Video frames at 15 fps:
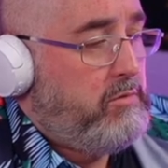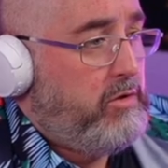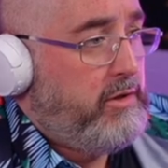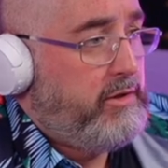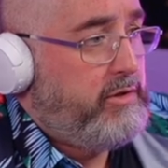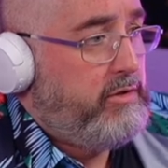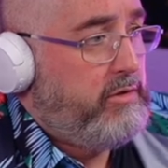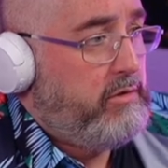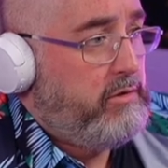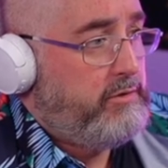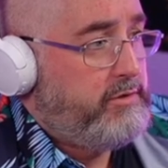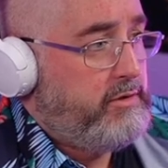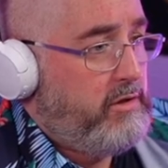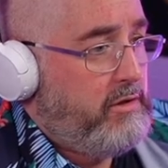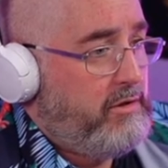my
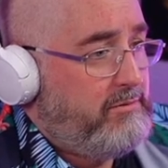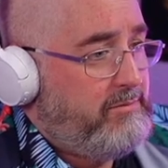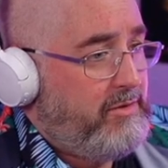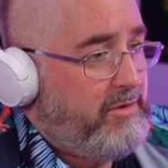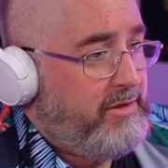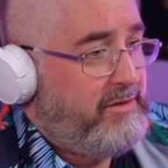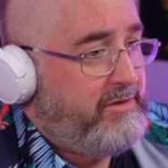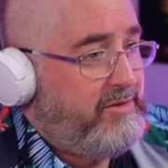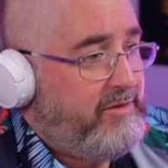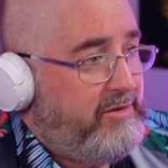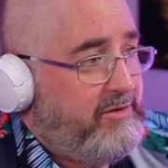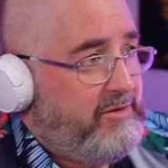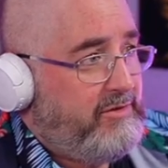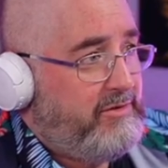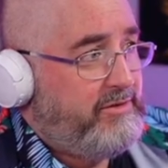god, oh my
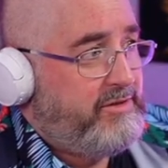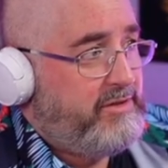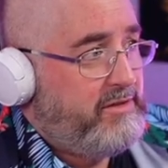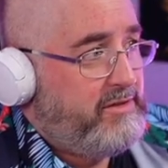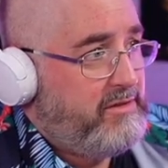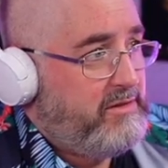god.